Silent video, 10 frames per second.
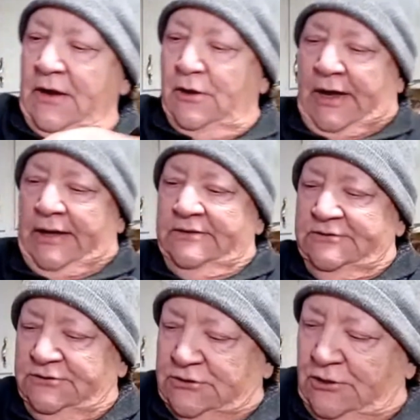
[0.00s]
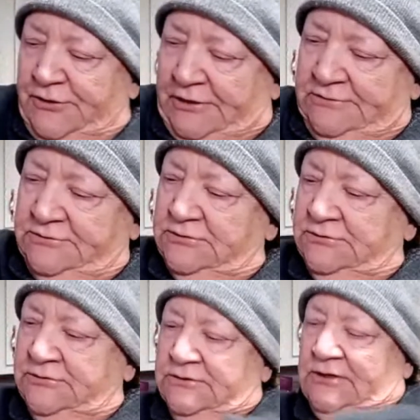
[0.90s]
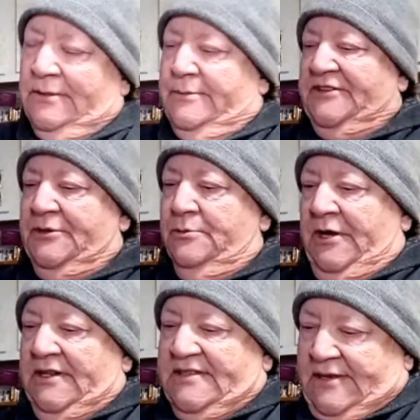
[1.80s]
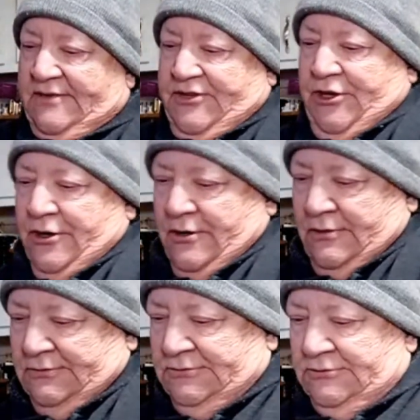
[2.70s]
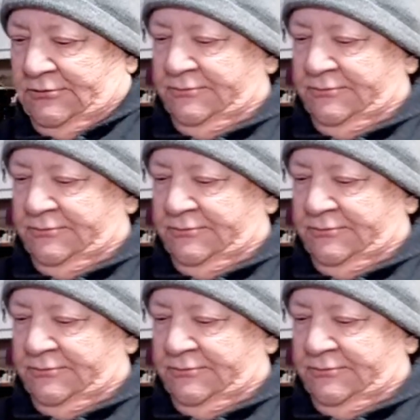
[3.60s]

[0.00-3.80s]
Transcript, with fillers: Okay, hold yeah. on. Let me see what it says here. Yeah.